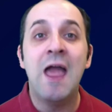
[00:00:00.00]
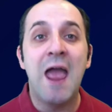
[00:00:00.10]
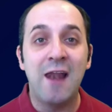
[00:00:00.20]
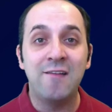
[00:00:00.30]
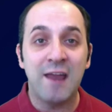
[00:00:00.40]

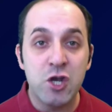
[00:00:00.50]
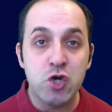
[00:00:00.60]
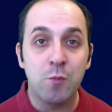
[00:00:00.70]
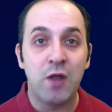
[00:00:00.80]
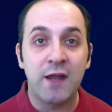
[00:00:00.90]
and its
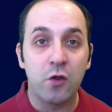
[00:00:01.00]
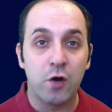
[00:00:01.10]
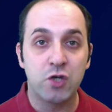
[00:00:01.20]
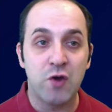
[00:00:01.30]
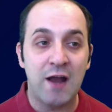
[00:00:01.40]
intramolecular
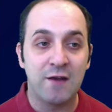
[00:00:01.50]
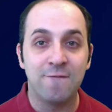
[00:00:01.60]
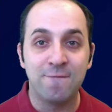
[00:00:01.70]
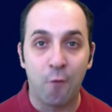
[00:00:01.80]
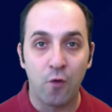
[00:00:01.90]
attractive
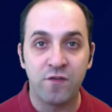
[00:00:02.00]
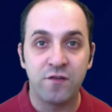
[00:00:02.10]
force